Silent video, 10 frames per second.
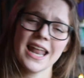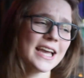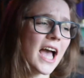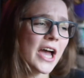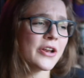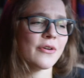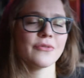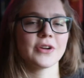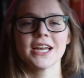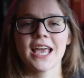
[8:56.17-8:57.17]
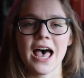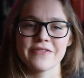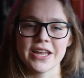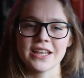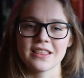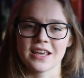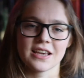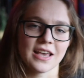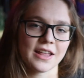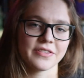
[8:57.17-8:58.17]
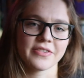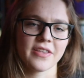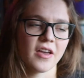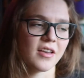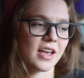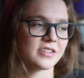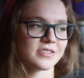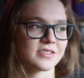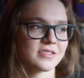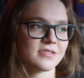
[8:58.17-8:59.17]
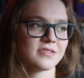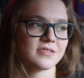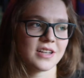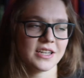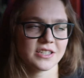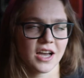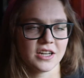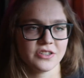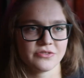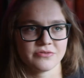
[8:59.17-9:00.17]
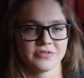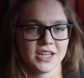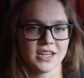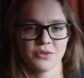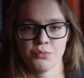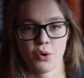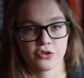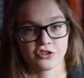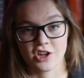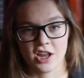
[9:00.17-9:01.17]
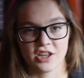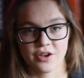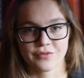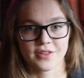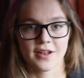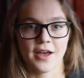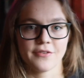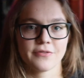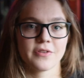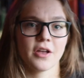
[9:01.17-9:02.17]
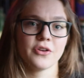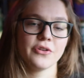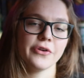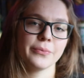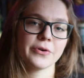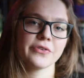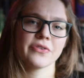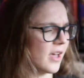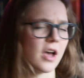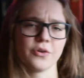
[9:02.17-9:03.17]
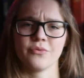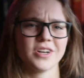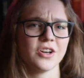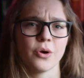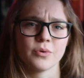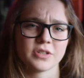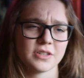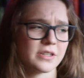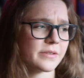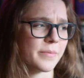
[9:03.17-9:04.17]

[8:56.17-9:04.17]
Like, I don't really have anything against her, I just like, I don't really watch any of the lifestyle YouTubers. I don't really know what it is